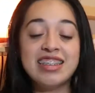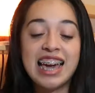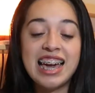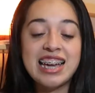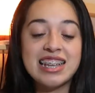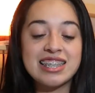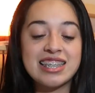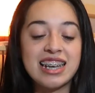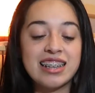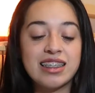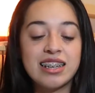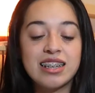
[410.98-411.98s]
Yeah, it's
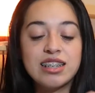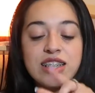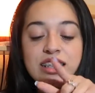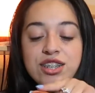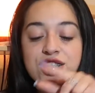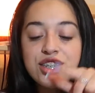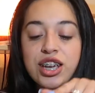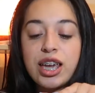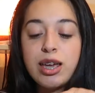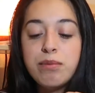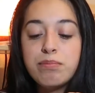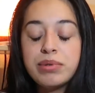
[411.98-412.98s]
like the
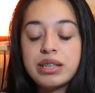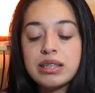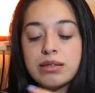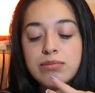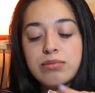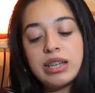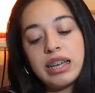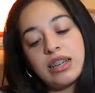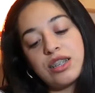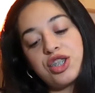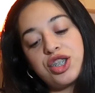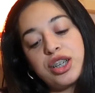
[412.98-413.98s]
shape is like
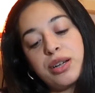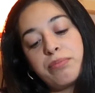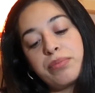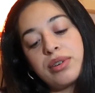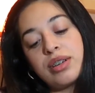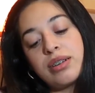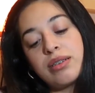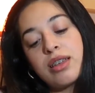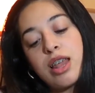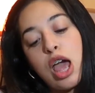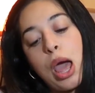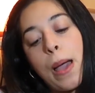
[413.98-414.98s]
a cheetah print,
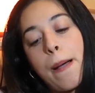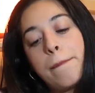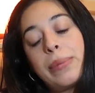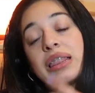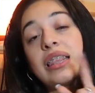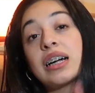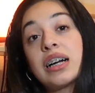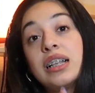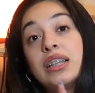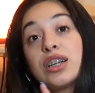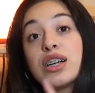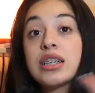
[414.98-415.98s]
but the
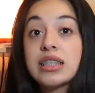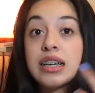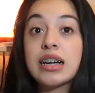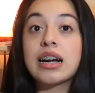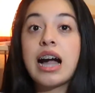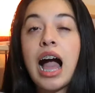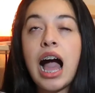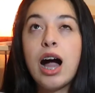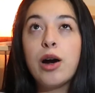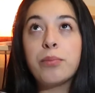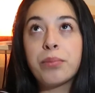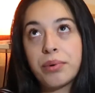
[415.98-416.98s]
color is a
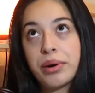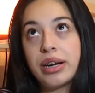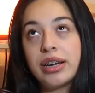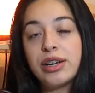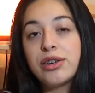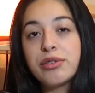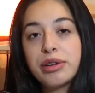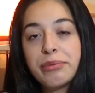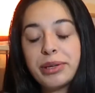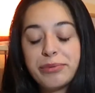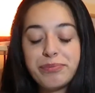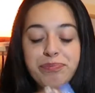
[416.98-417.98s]
cow print. You know what I
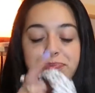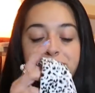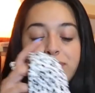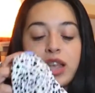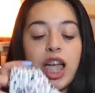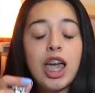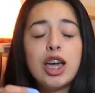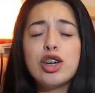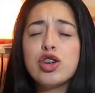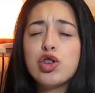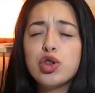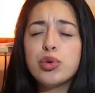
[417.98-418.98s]
mean?
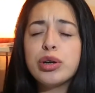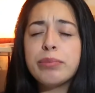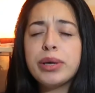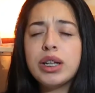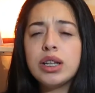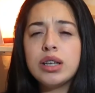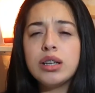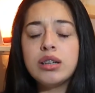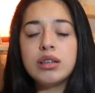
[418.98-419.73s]
You know what I mean?